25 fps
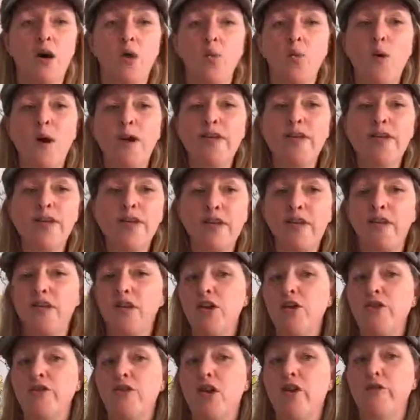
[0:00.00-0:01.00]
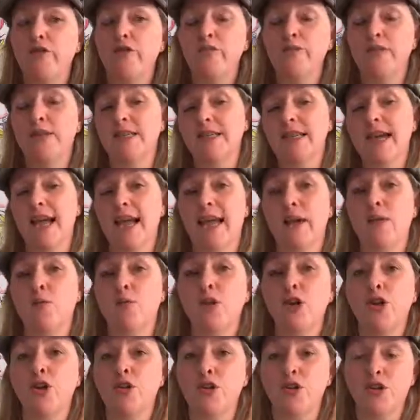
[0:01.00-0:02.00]
one thing that you've got from today and
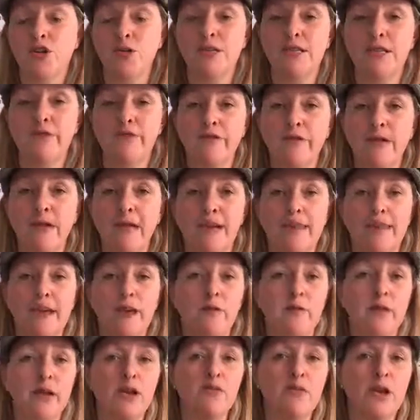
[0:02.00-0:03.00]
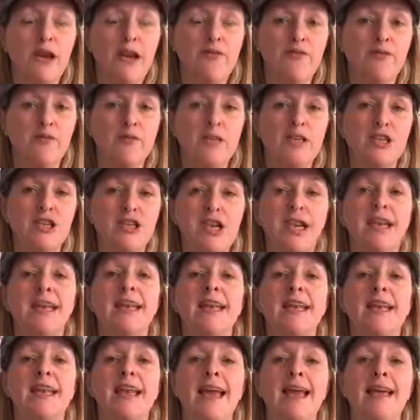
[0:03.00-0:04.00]
what you do differently, that would be great for me to check
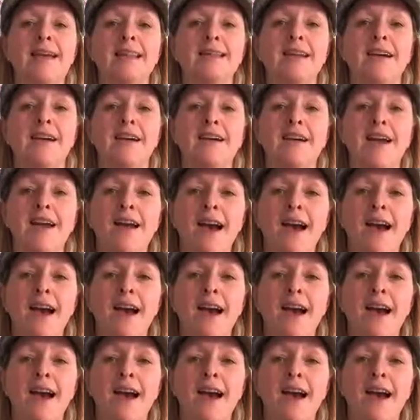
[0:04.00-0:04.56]
in later.